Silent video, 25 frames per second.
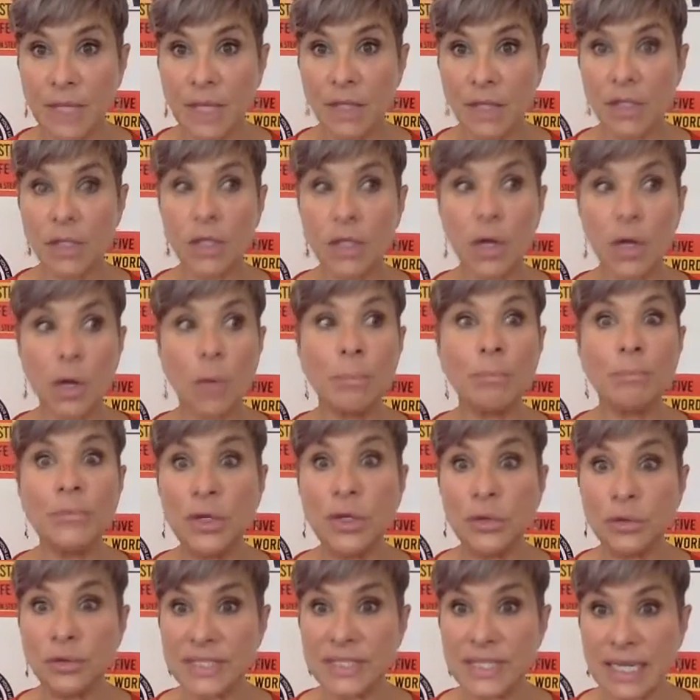You know,
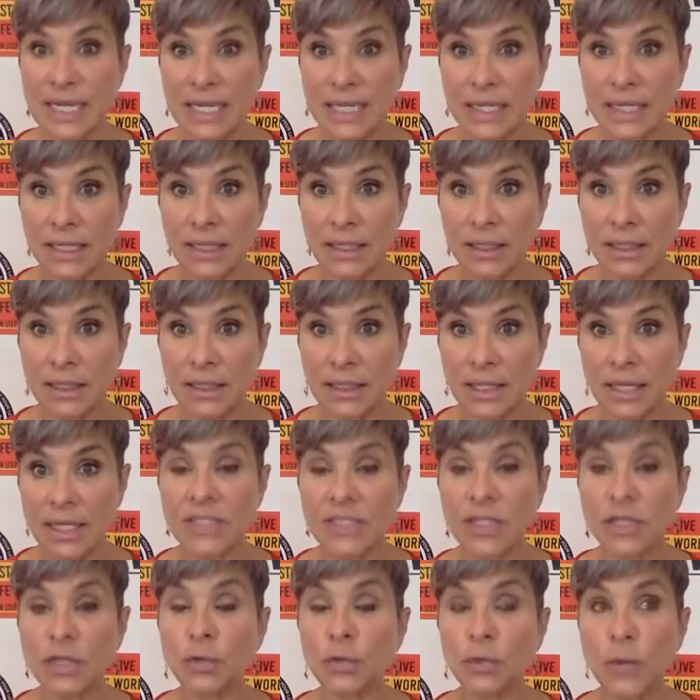music is
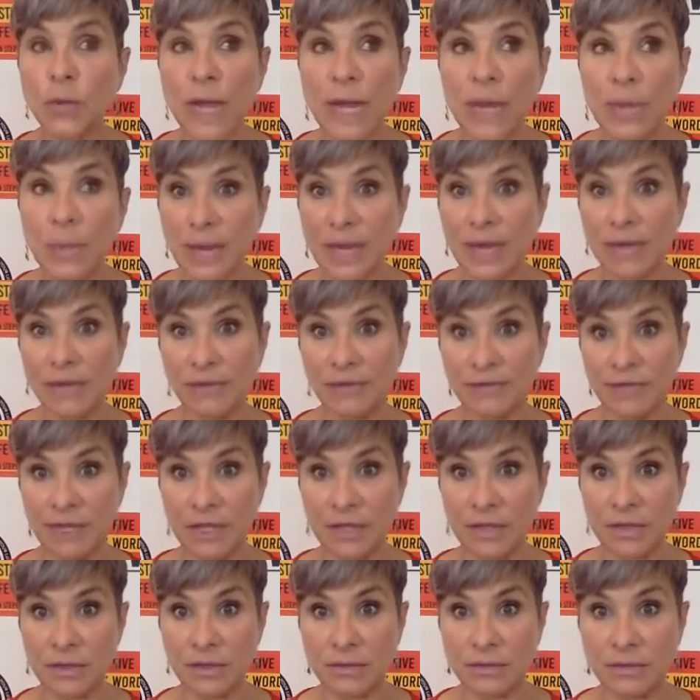a great way to
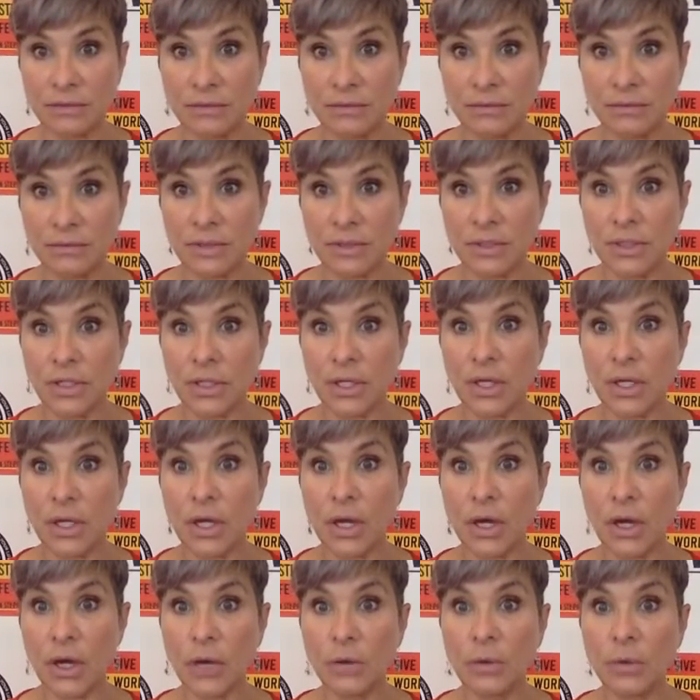feel, you
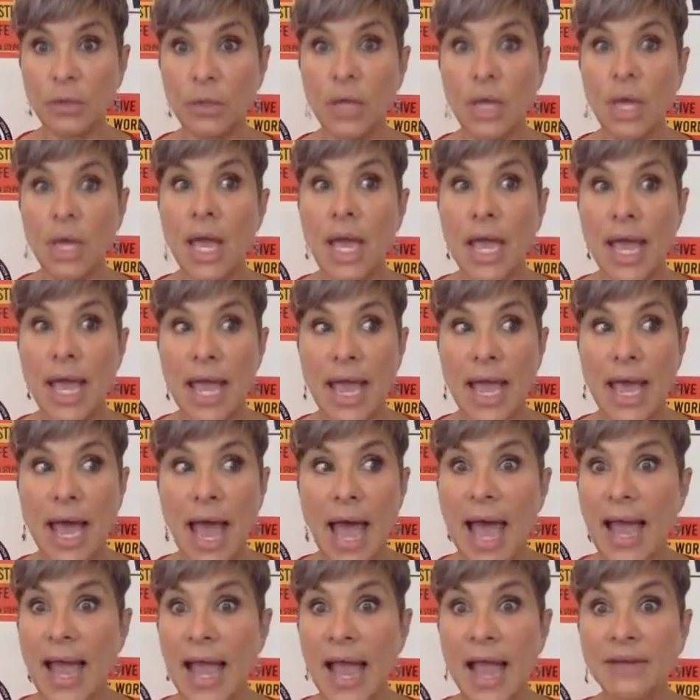know.
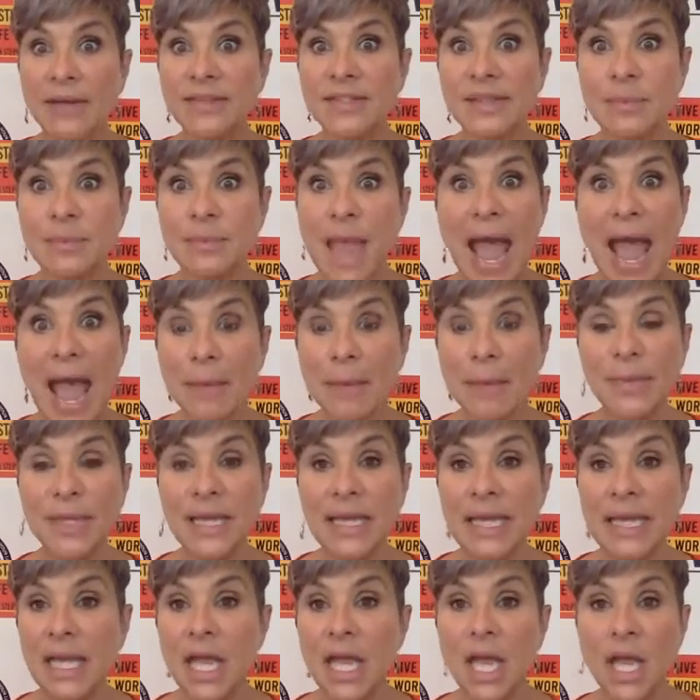I have some
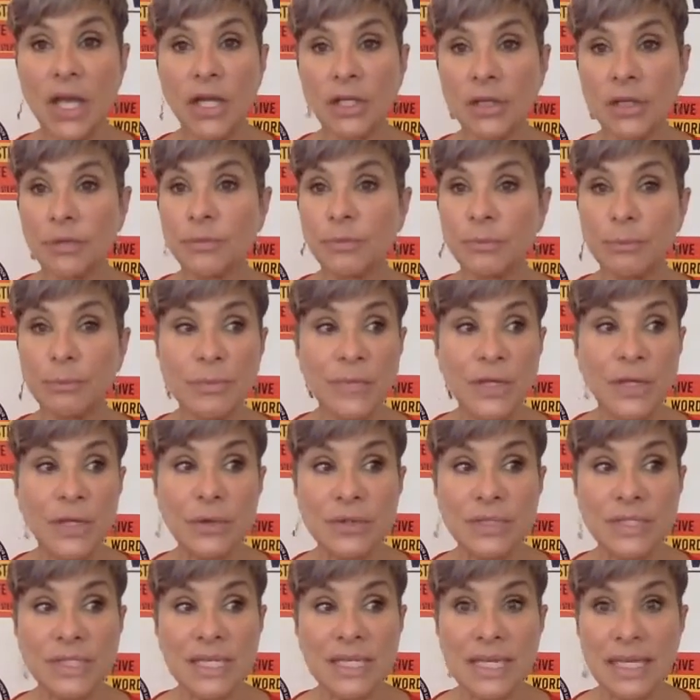happy
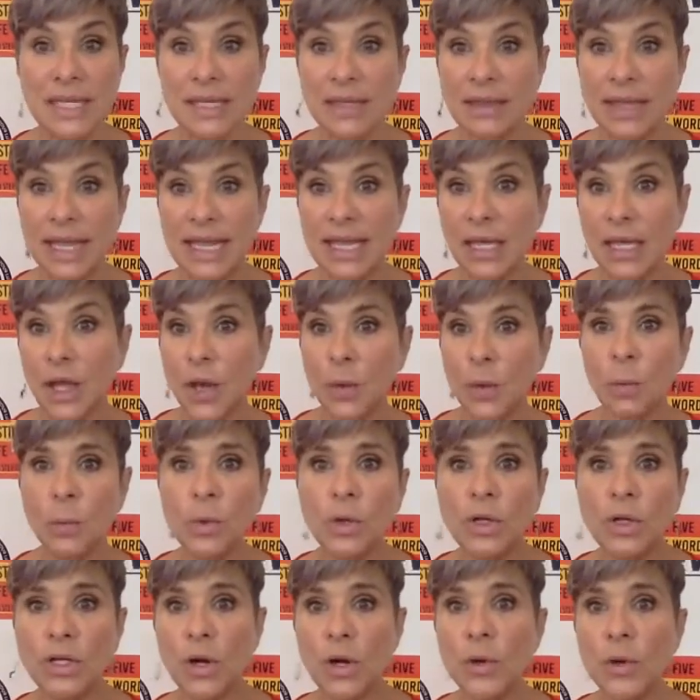music, like,
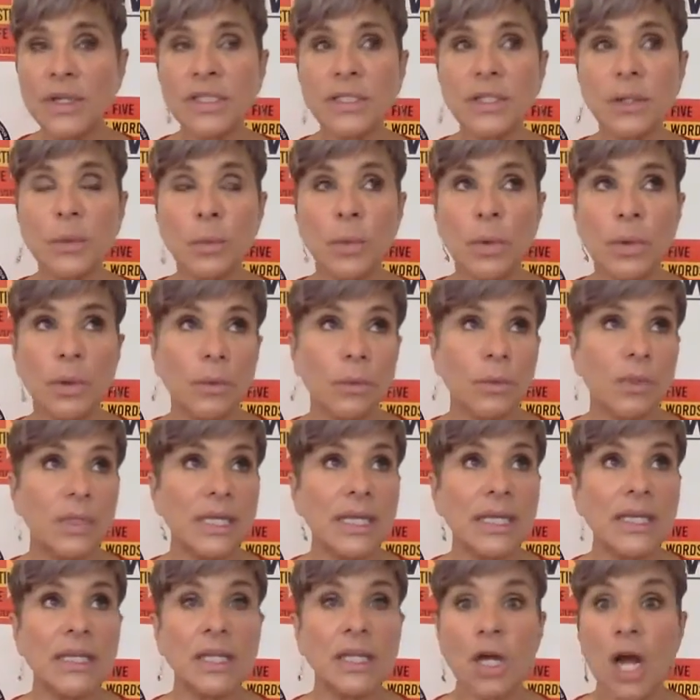we'll go and we'll
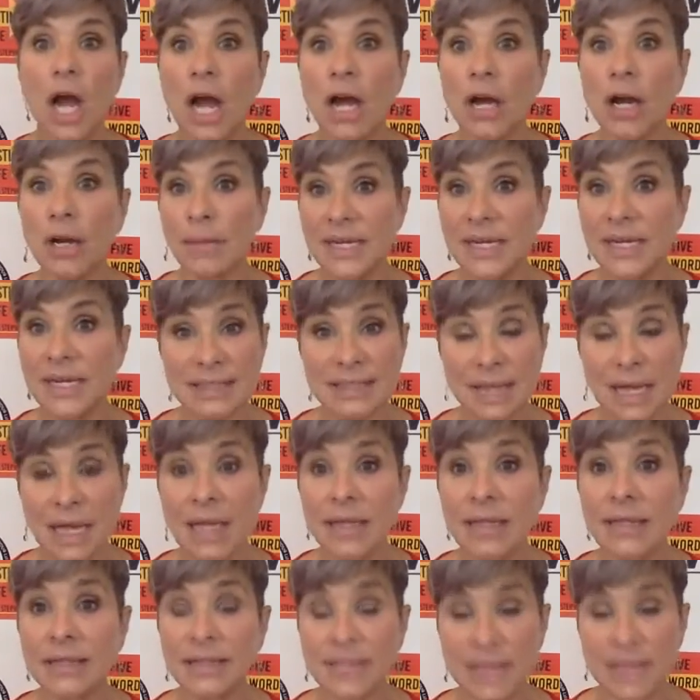get in the car. My
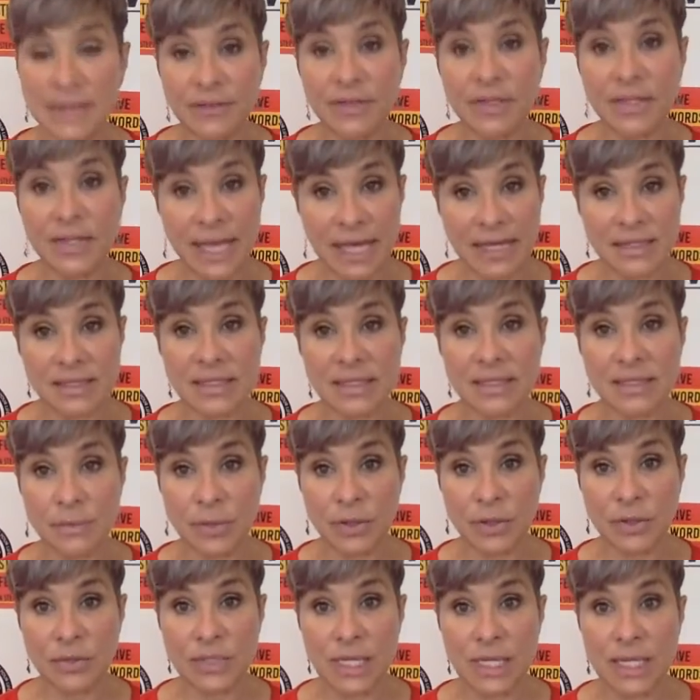son definitely has his
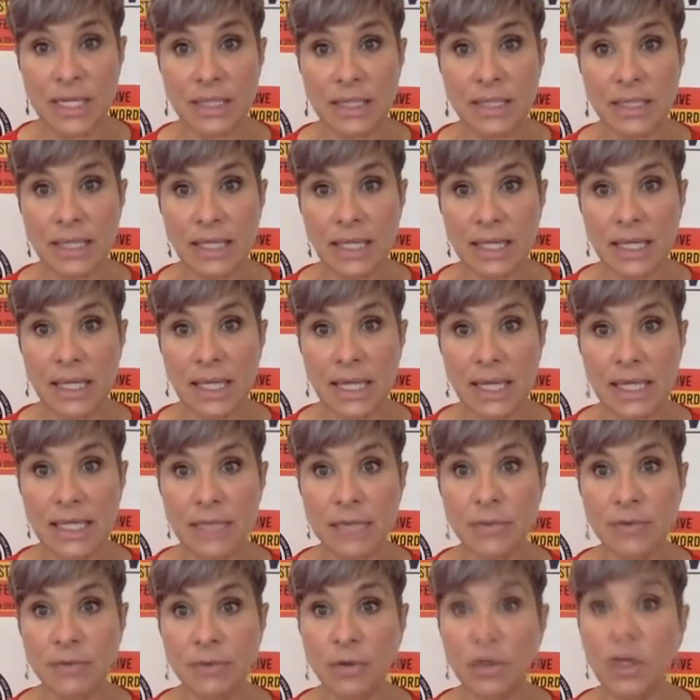music that he likes
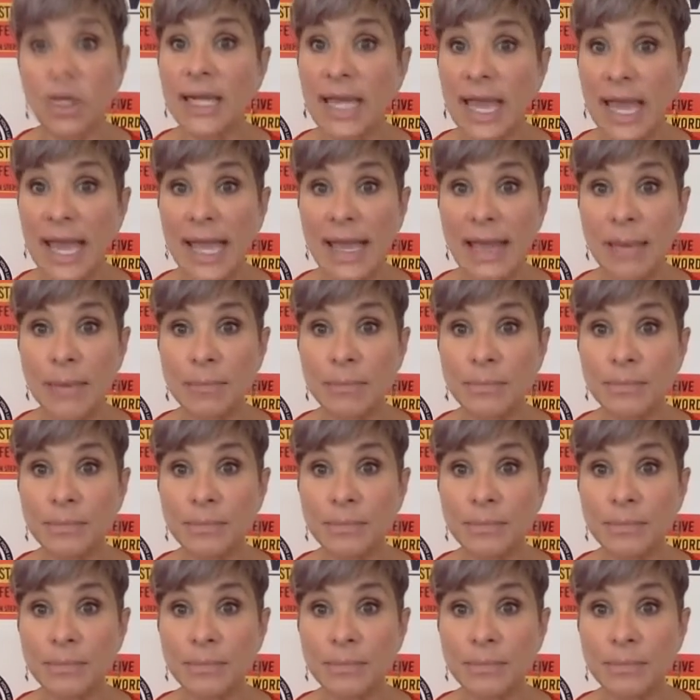before a game.